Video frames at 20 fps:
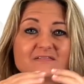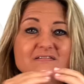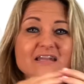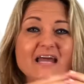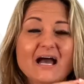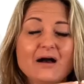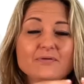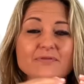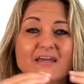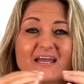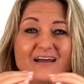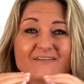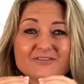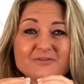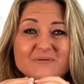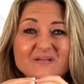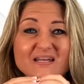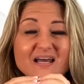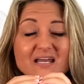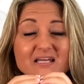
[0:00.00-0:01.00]
Now they have to
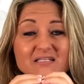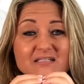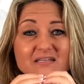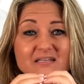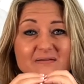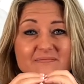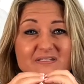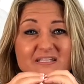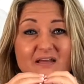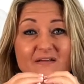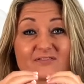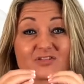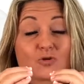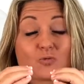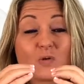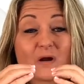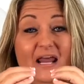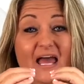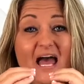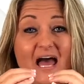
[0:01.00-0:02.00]
be nice to themselves. So
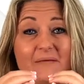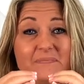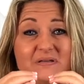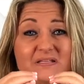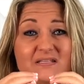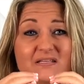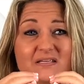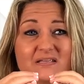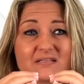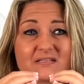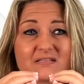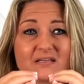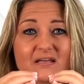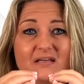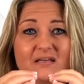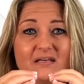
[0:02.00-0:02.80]
what happens is